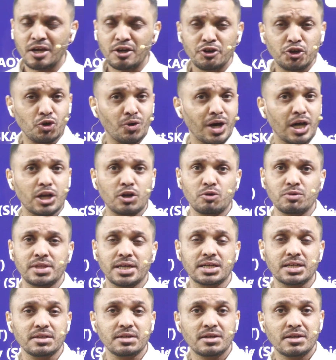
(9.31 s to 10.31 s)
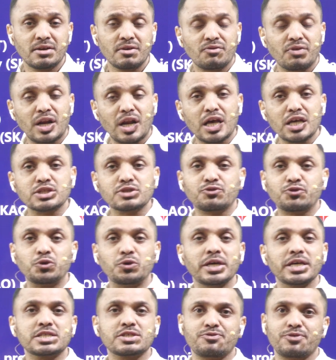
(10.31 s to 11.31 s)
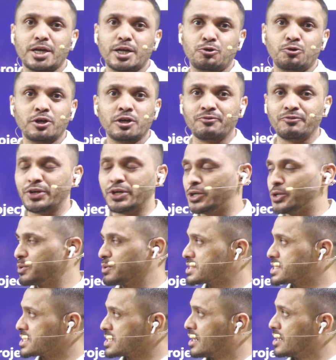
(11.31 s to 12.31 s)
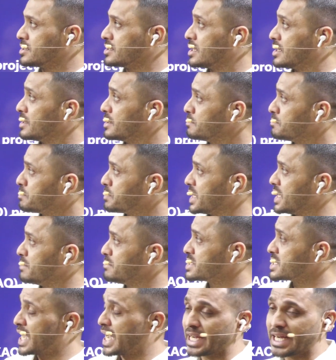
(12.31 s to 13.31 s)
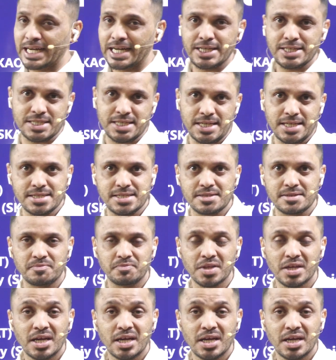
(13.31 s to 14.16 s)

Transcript: You all know that for last few days we are doing videos on the Prelims High Yield series.